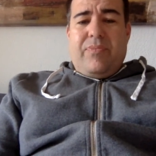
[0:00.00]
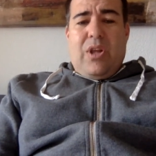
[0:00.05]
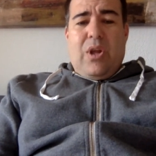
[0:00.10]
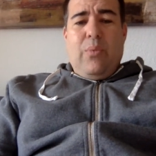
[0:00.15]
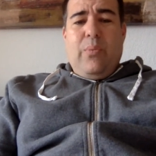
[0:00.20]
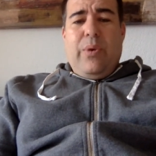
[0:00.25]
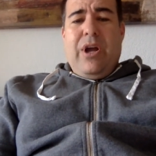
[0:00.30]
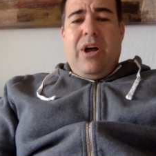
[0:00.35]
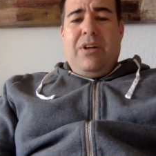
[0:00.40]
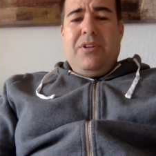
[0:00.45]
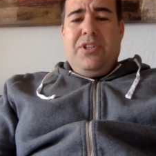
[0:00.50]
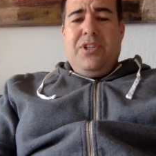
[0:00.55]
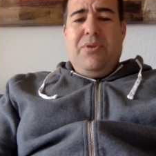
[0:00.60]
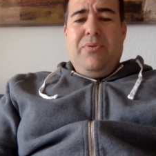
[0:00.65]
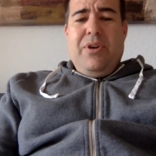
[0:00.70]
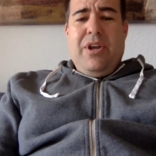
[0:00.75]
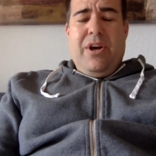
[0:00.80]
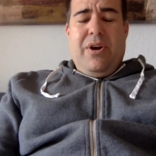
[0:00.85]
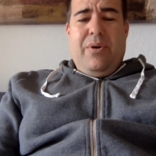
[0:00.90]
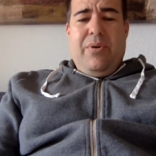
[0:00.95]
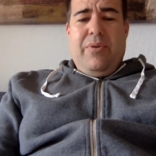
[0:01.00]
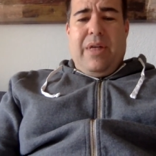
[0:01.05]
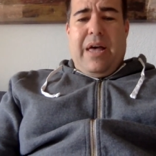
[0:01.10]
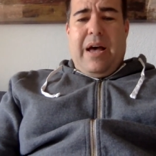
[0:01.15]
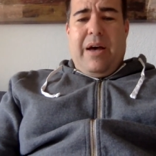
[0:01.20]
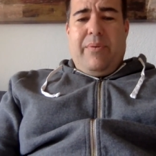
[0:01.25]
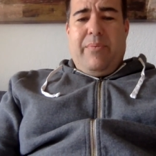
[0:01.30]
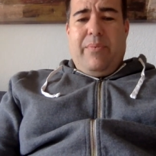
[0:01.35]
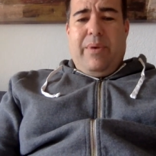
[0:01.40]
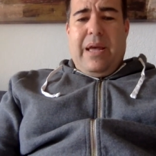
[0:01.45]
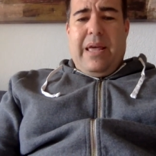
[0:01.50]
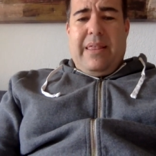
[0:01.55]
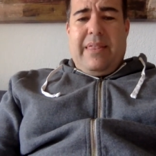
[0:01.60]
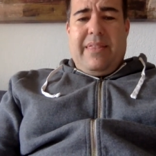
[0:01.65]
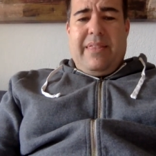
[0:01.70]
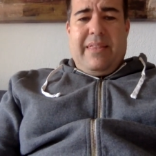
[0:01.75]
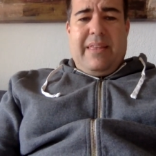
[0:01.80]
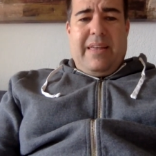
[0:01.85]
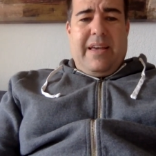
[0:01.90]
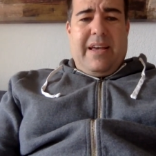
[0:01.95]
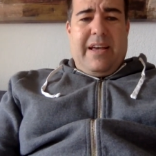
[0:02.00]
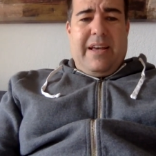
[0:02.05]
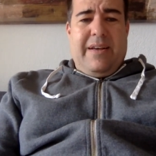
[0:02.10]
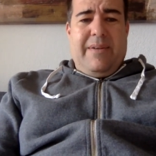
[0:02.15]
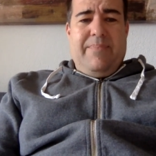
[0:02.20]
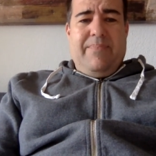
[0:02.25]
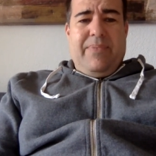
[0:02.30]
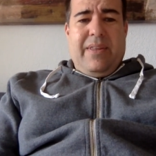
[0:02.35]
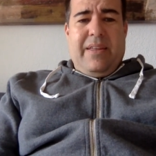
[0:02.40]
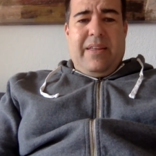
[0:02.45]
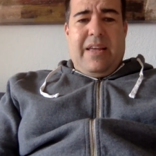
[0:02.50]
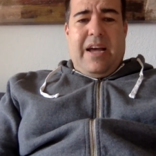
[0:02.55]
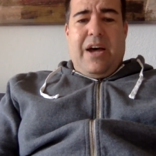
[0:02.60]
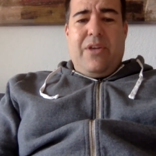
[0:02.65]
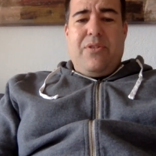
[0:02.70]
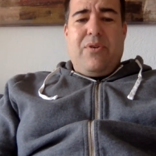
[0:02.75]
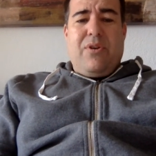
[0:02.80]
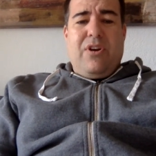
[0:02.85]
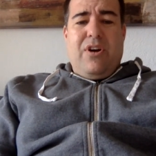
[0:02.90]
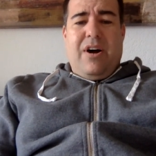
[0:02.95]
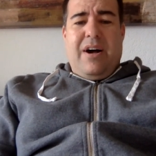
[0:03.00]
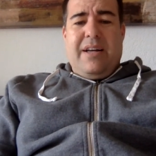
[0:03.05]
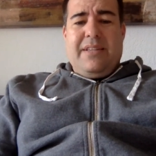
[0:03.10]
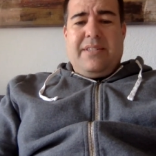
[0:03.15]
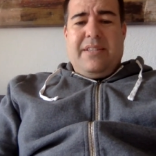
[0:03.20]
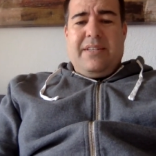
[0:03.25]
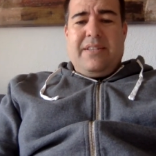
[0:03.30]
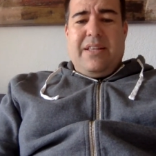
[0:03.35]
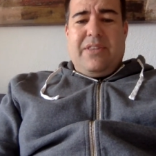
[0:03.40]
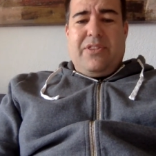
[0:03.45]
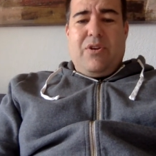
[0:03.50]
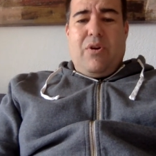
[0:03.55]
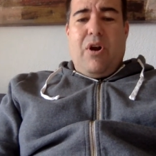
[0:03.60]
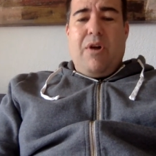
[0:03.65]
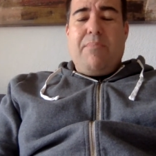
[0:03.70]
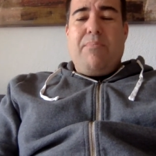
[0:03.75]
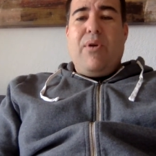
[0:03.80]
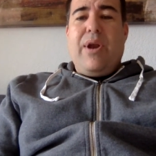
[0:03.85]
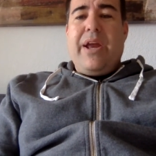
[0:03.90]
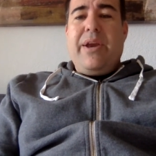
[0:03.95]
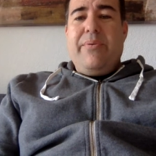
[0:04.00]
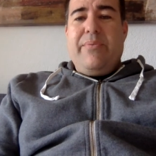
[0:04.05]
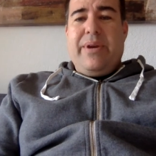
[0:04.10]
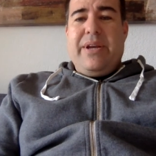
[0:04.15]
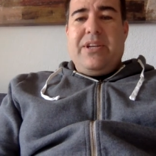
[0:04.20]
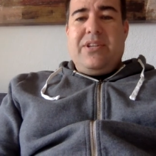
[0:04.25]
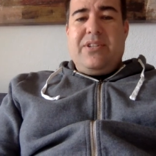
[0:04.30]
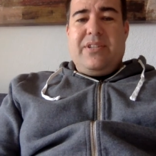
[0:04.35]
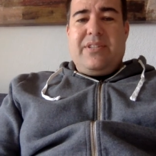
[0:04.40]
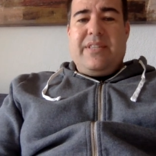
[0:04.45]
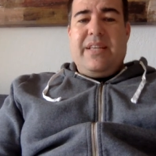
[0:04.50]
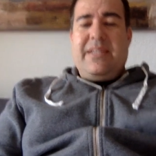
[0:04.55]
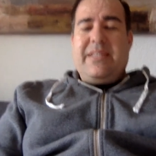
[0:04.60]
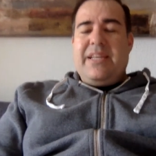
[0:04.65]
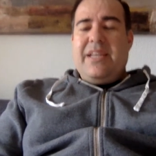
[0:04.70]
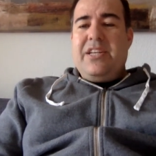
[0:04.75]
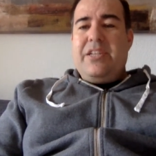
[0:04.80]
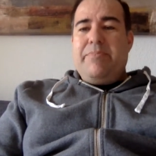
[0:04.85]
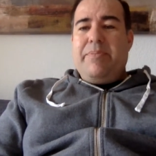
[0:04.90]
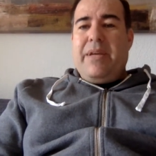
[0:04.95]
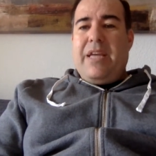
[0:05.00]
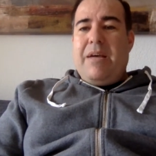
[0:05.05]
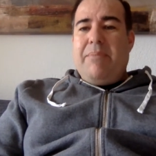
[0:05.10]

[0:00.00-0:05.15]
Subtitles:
We also know that with other causes that there are brain regions that tend to be